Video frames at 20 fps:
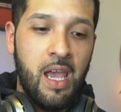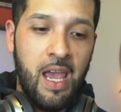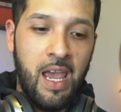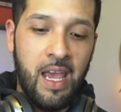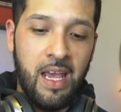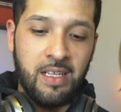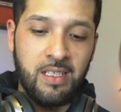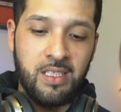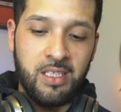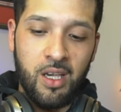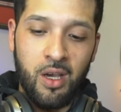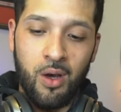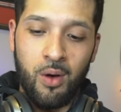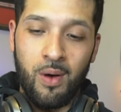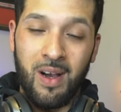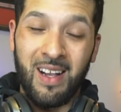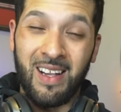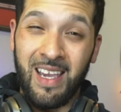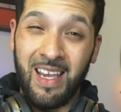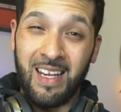And
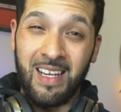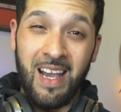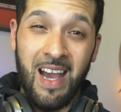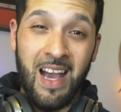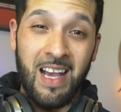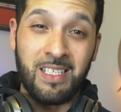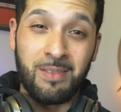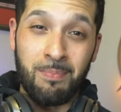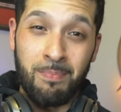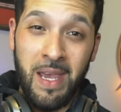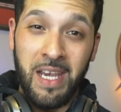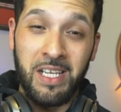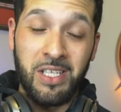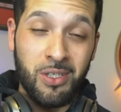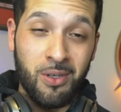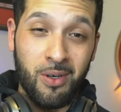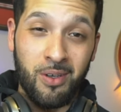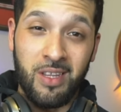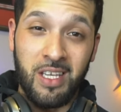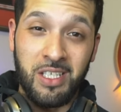so again, guys, make
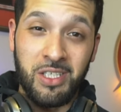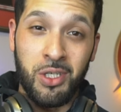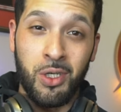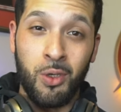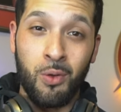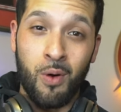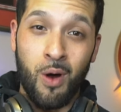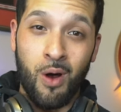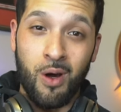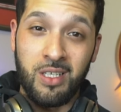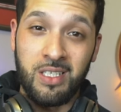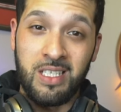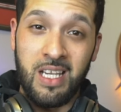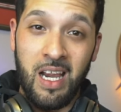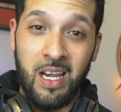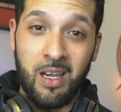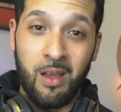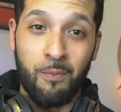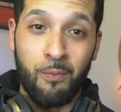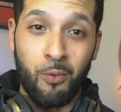sure that you are
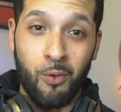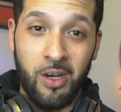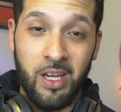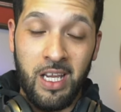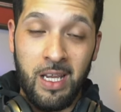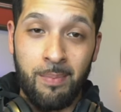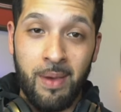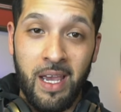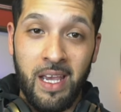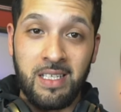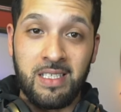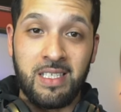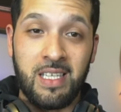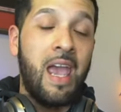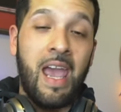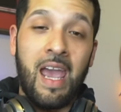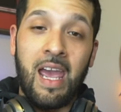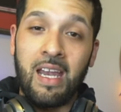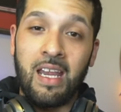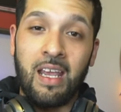signed up for Ebates.
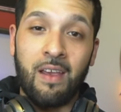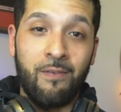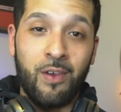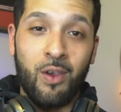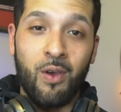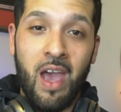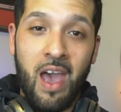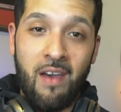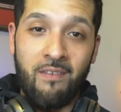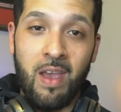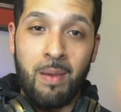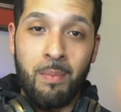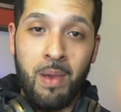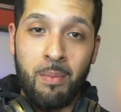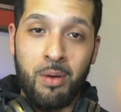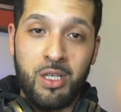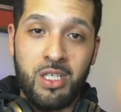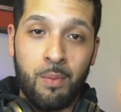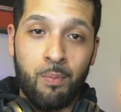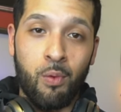And if you have a
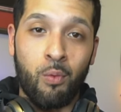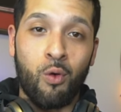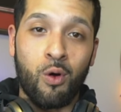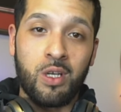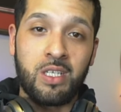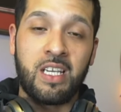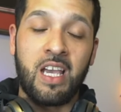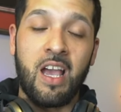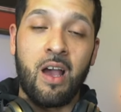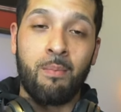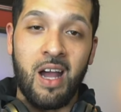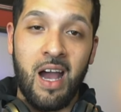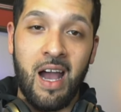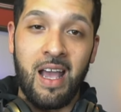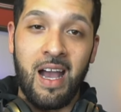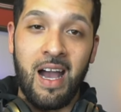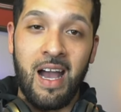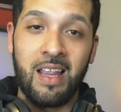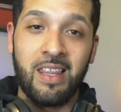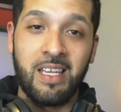membership rewards account,
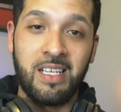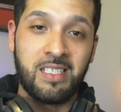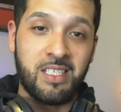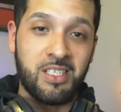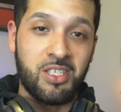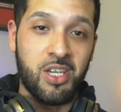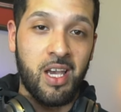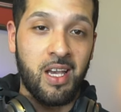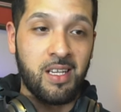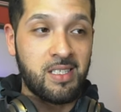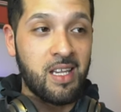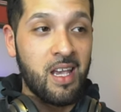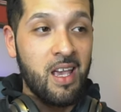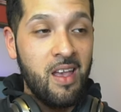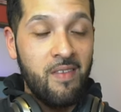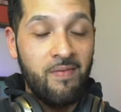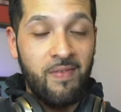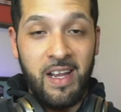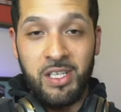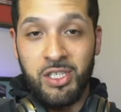I highly suggest
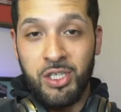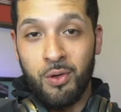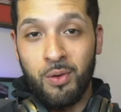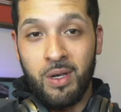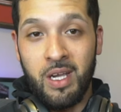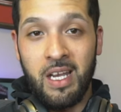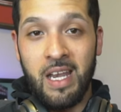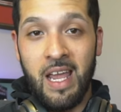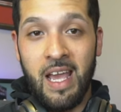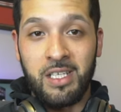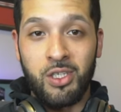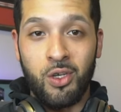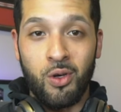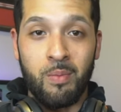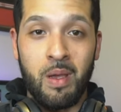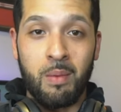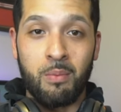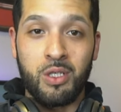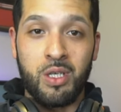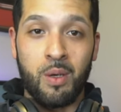that you connect
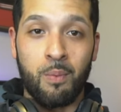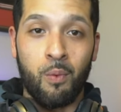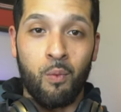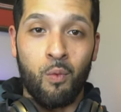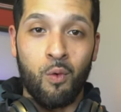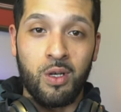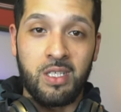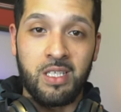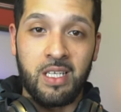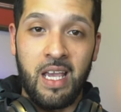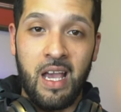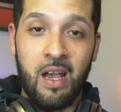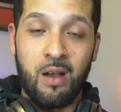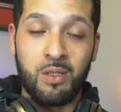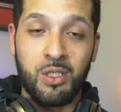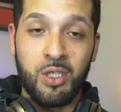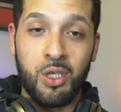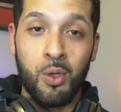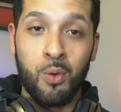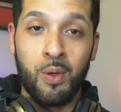your membership rewards
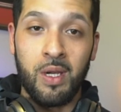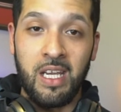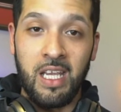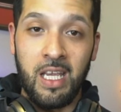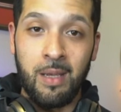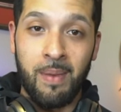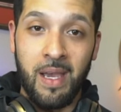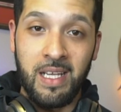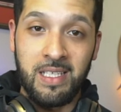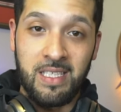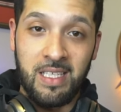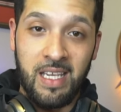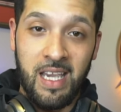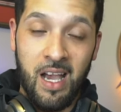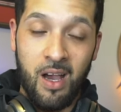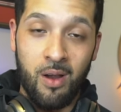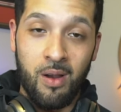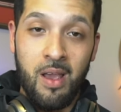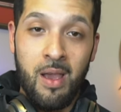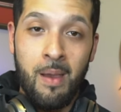account to an Ebates
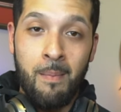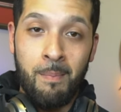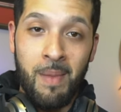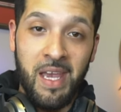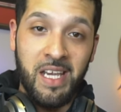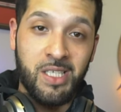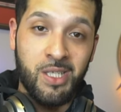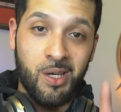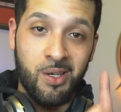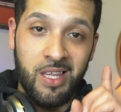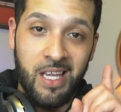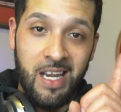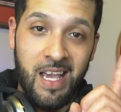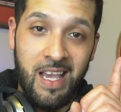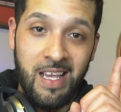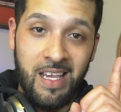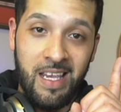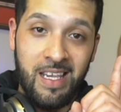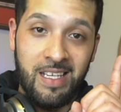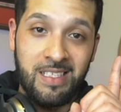account. Make sure that
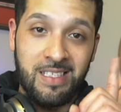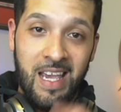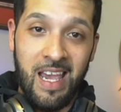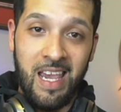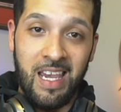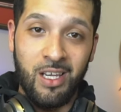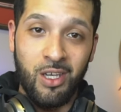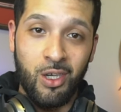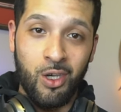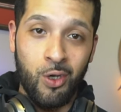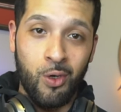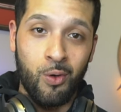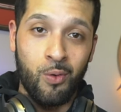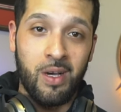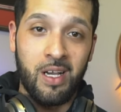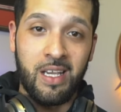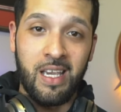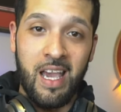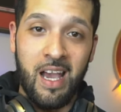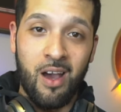it is a
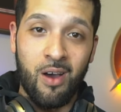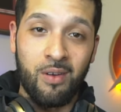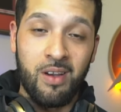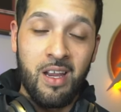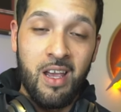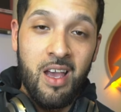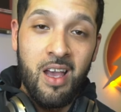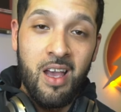new account.